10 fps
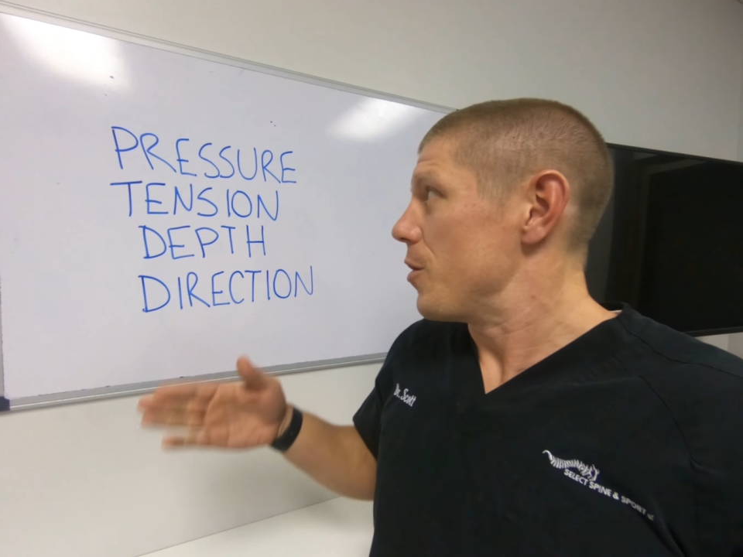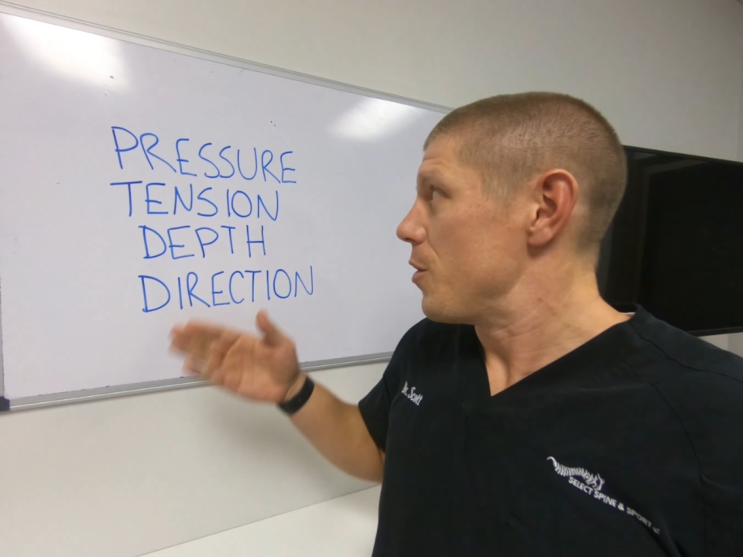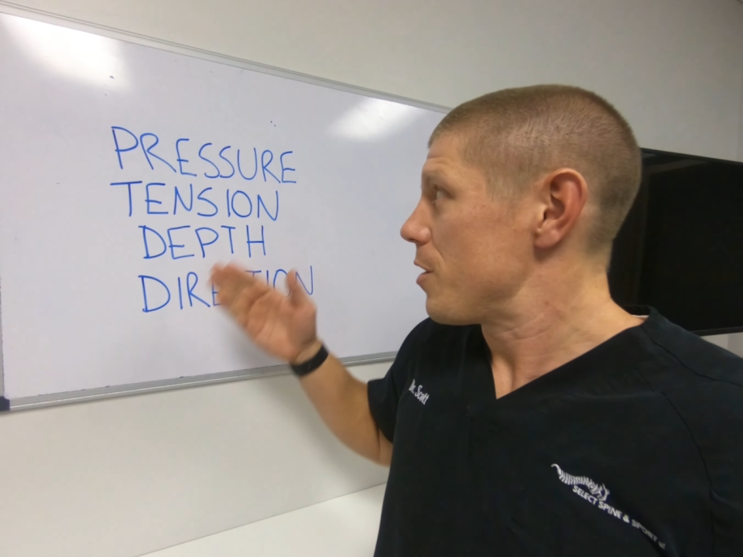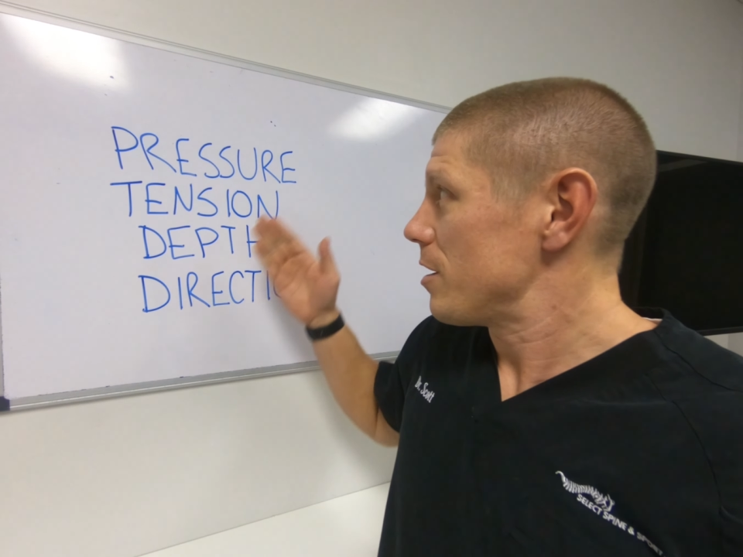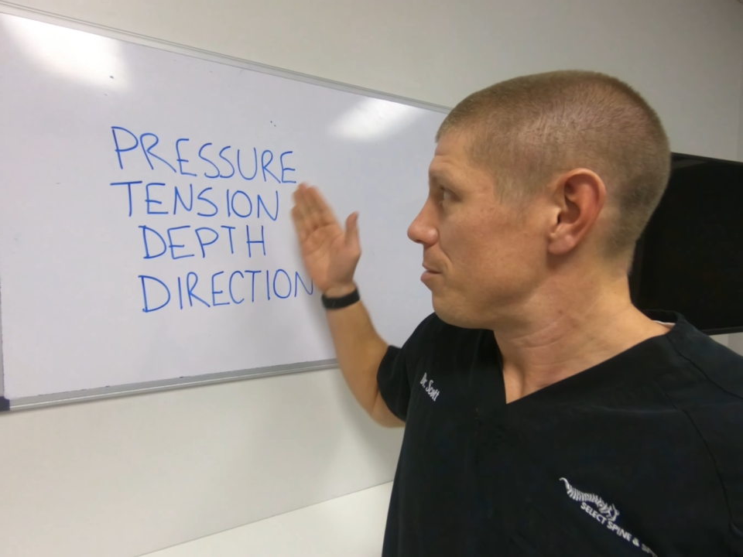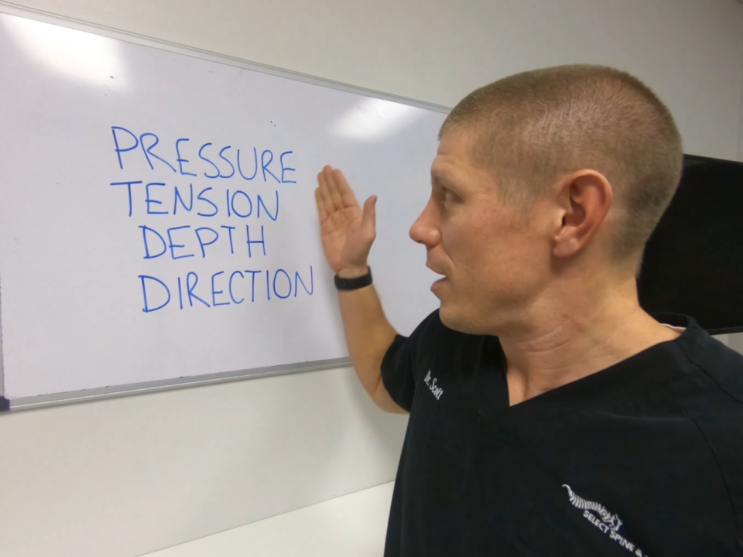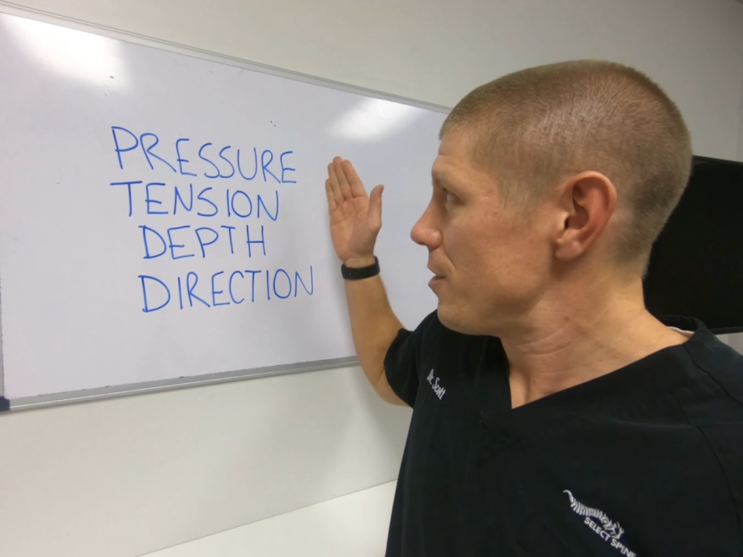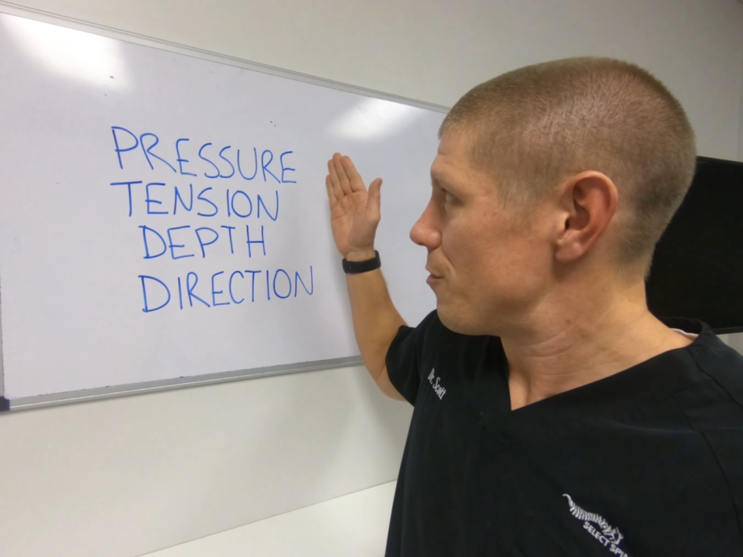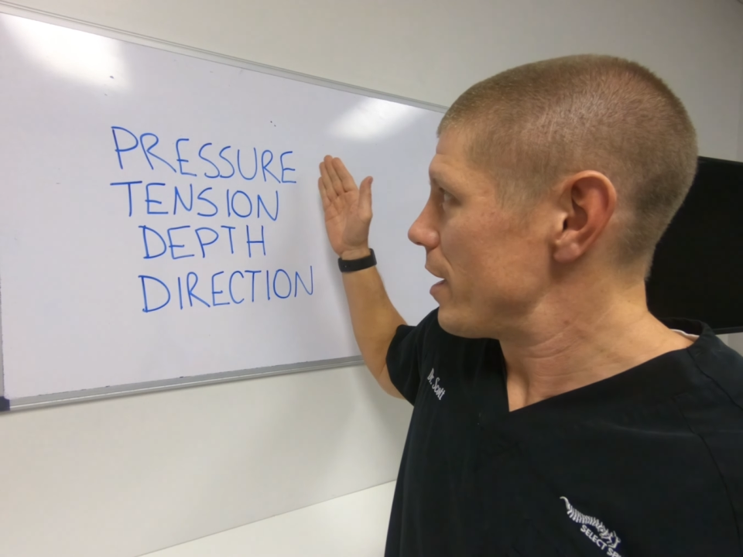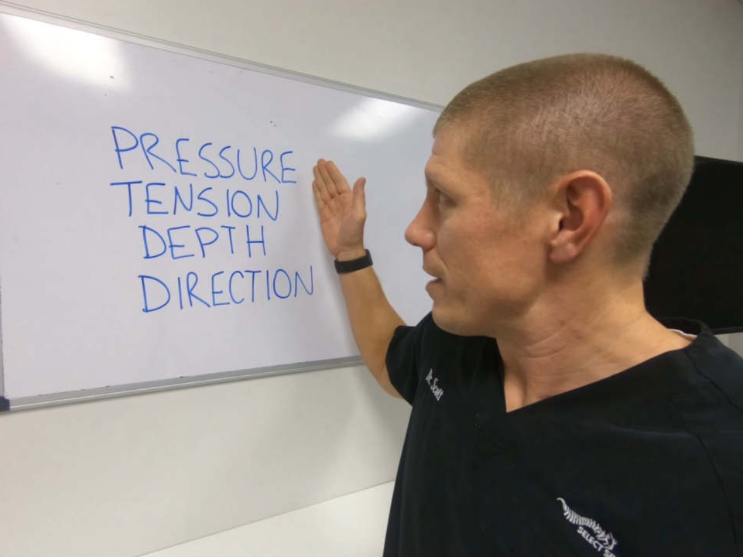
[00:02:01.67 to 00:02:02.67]
who can apply
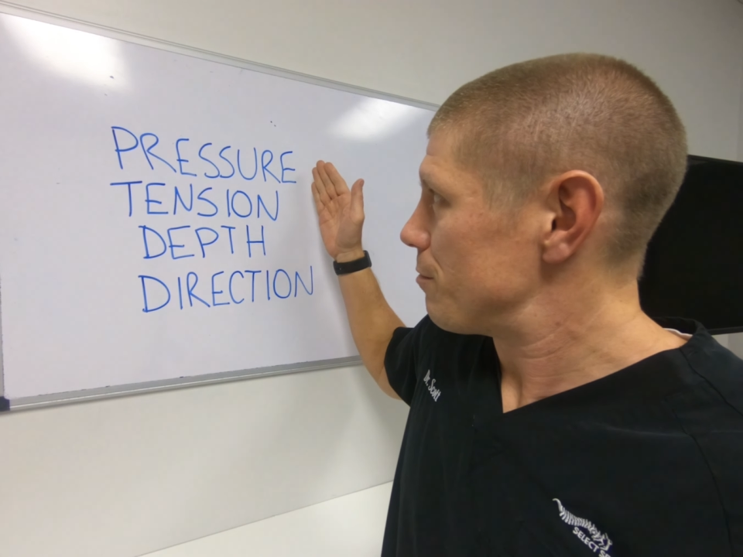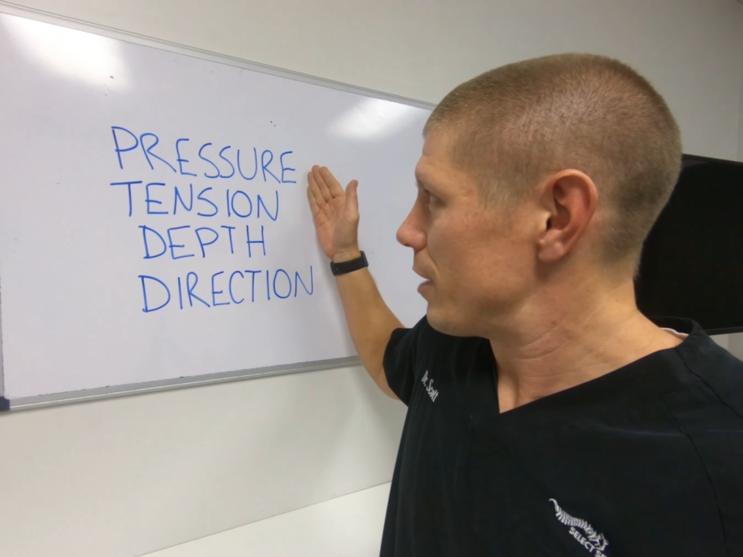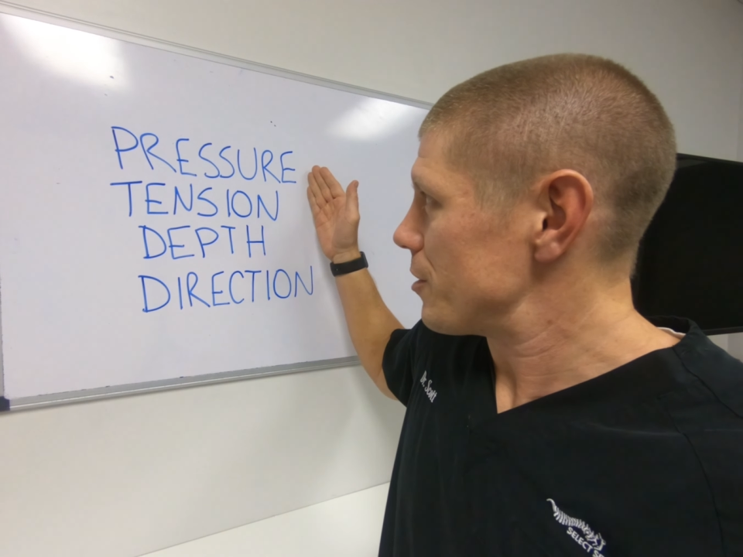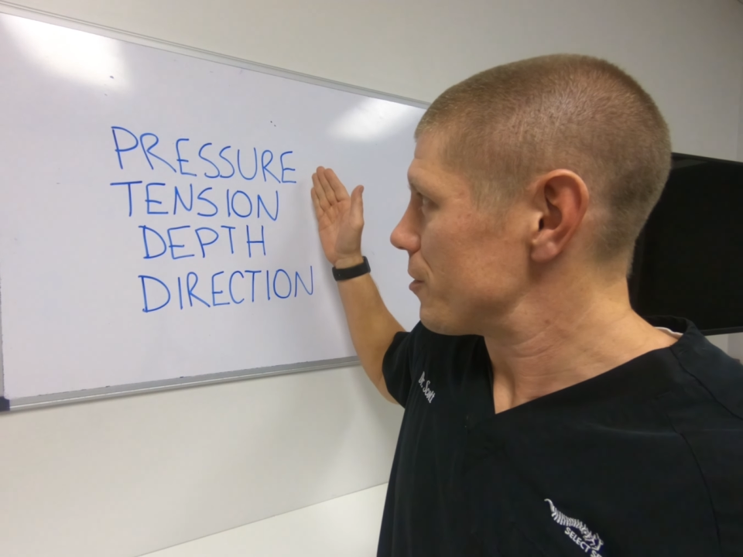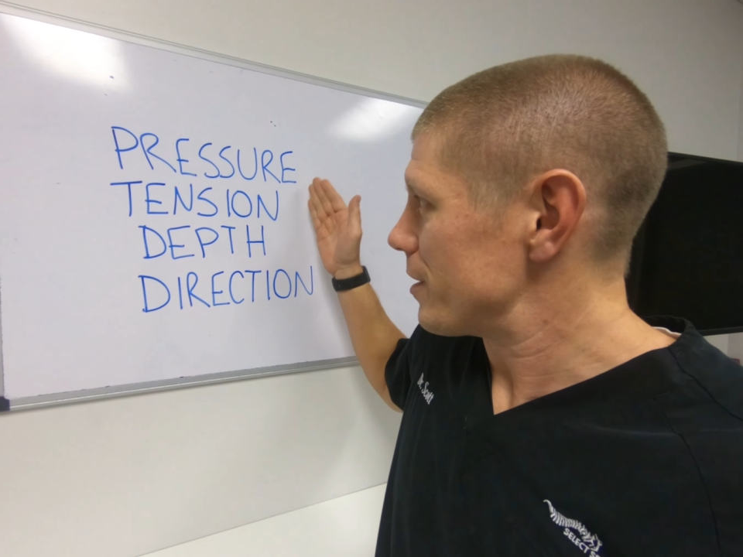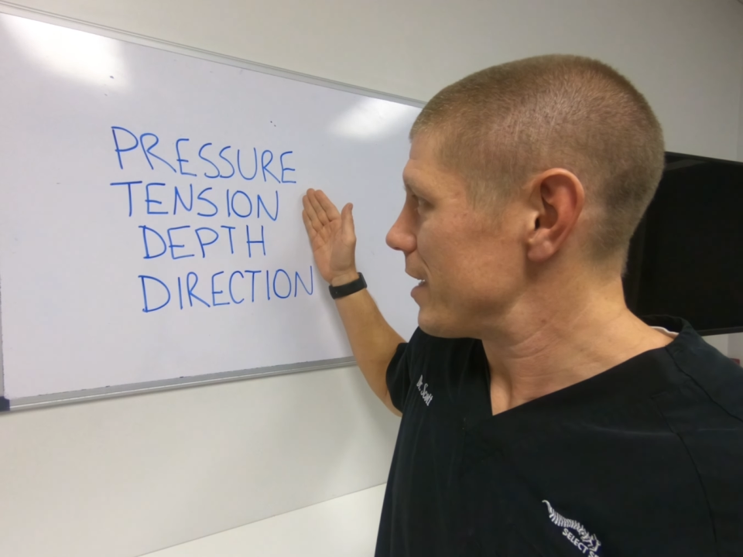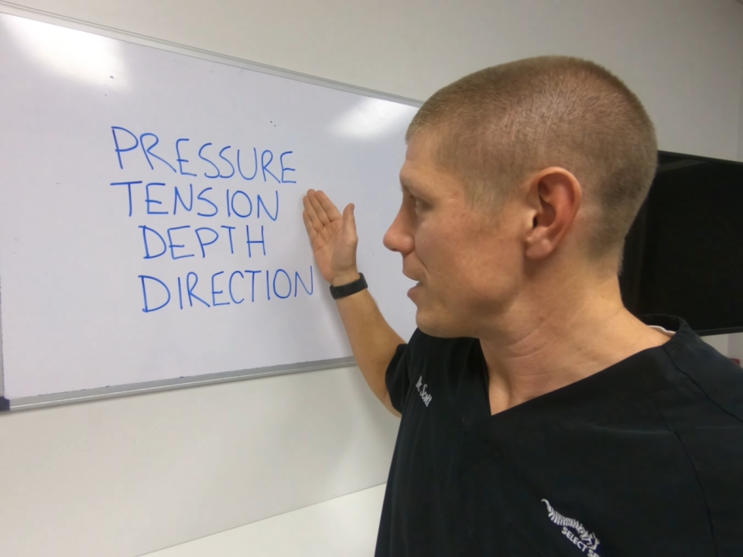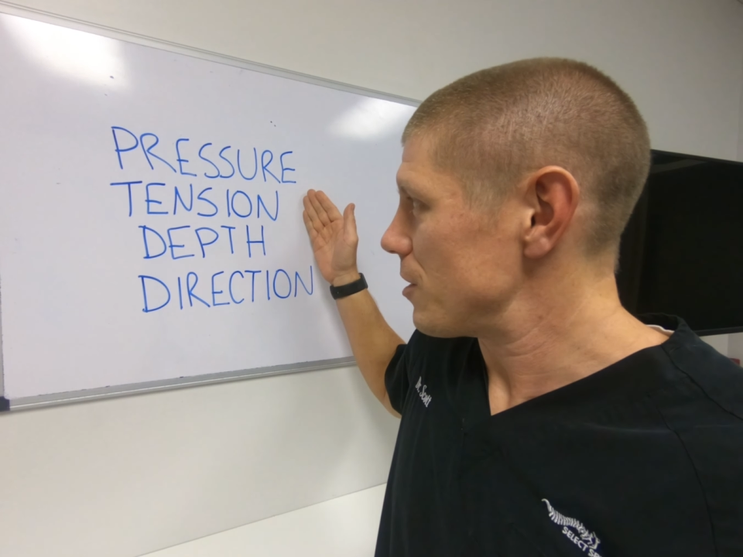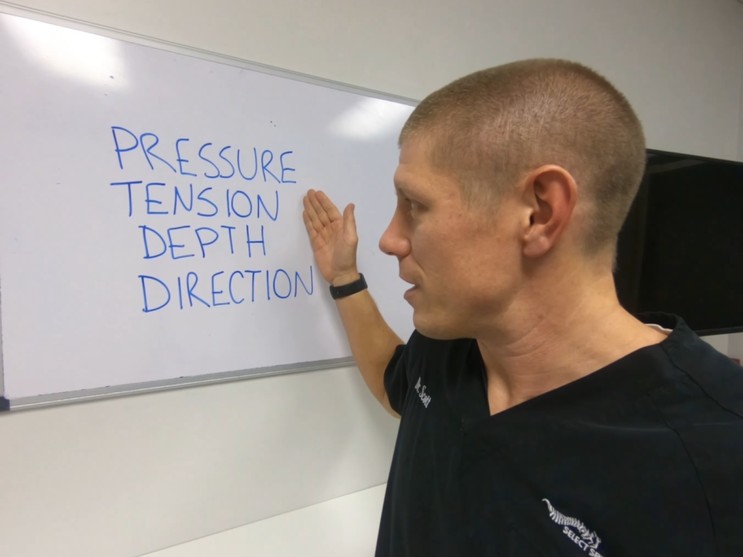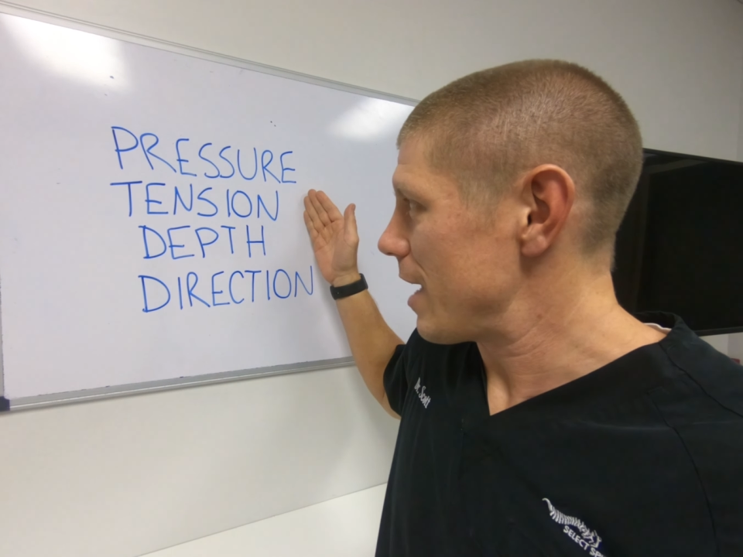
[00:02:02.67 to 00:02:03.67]
the right pressure and
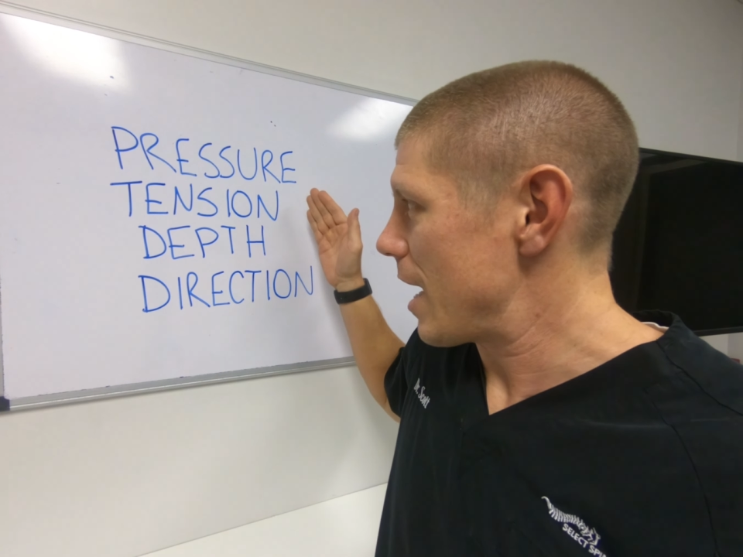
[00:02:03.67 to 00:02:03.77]
tension